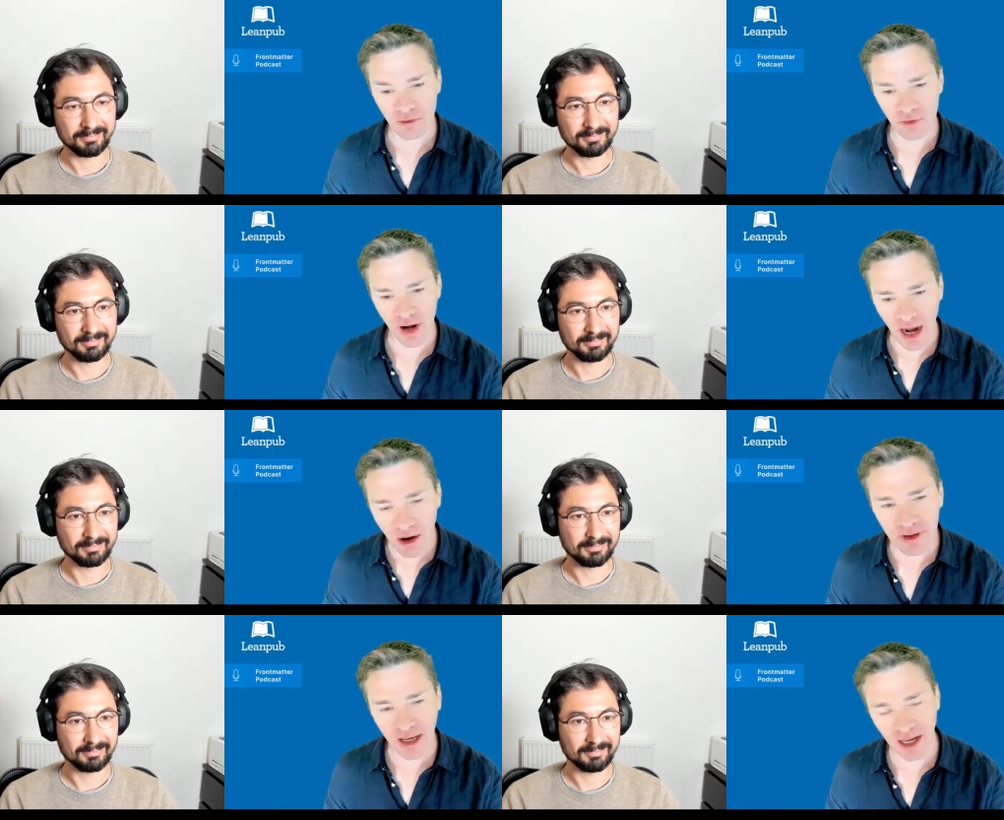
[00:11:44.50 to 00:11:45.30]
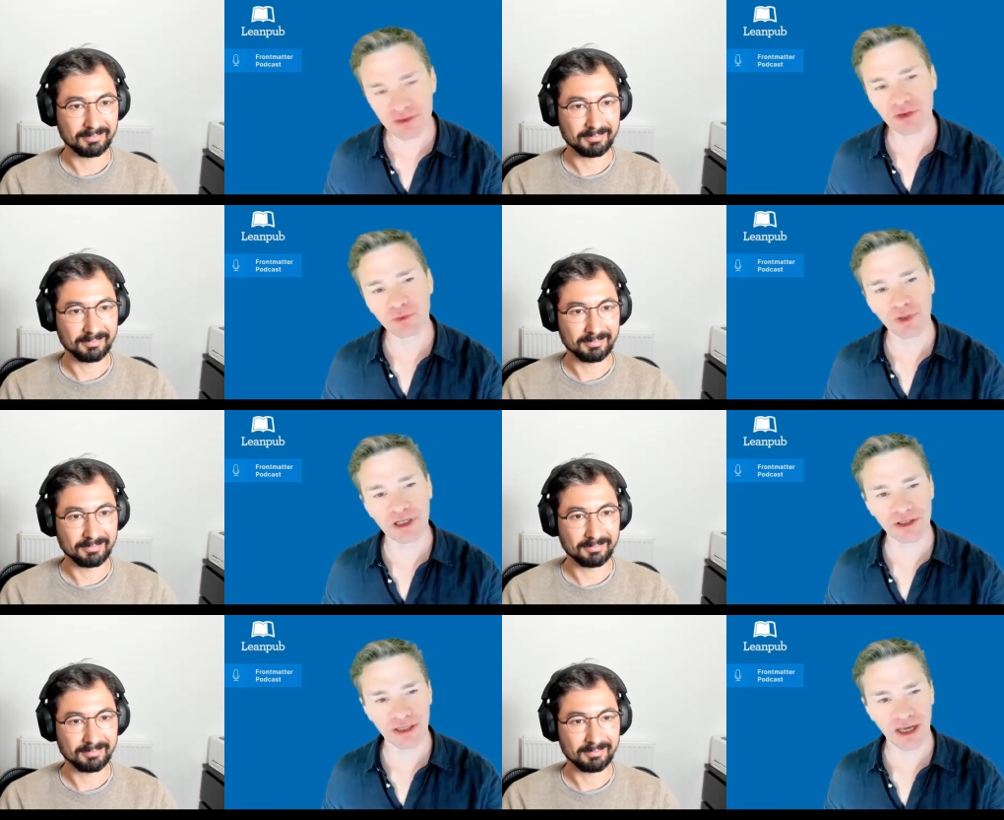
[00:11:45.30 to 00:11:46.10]
Speaker 1: how can you
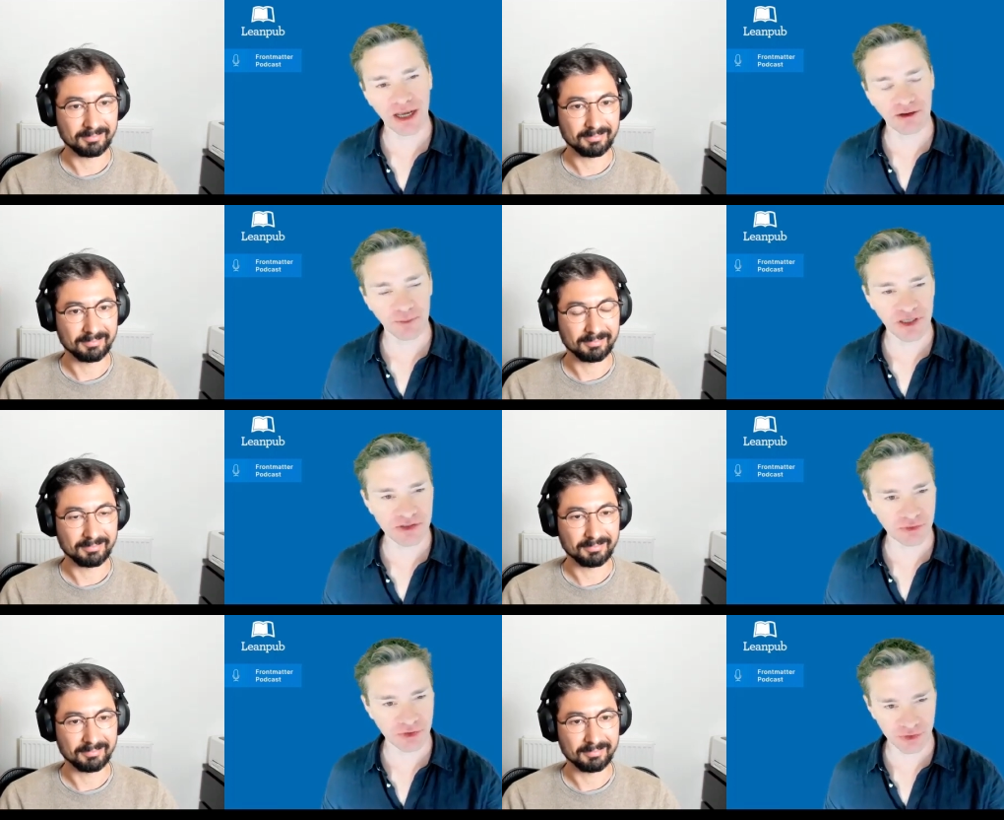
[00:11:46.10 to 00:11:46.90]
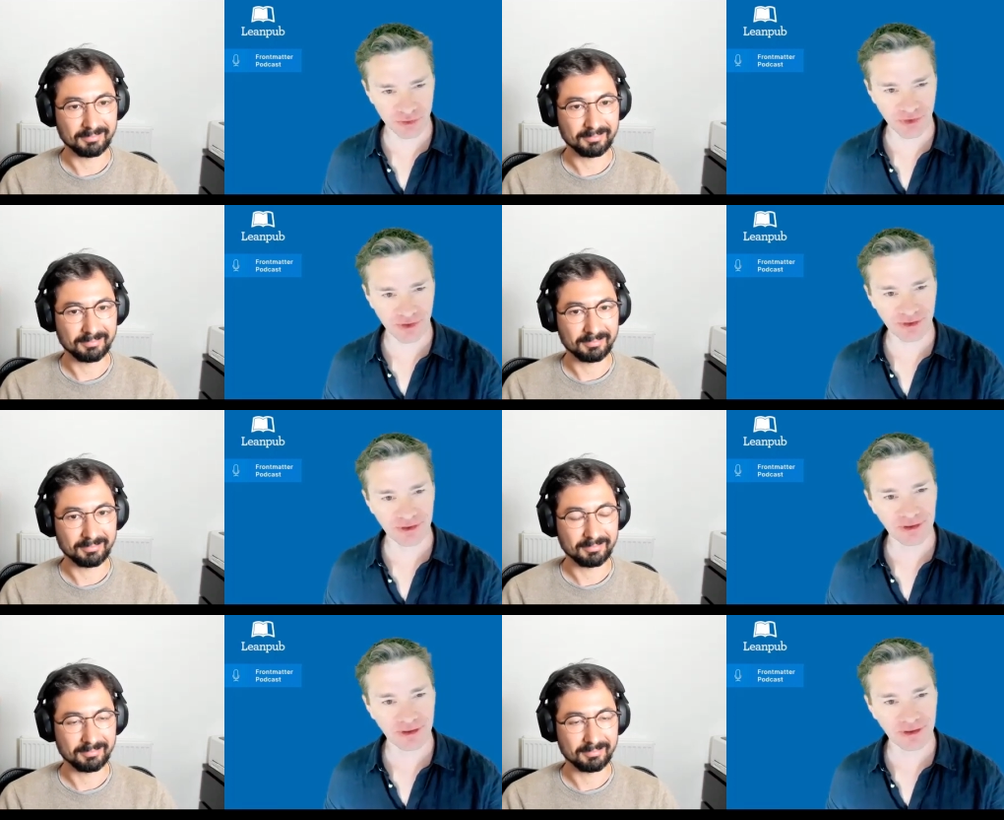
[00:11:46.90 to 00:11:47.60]
really kind of be so sure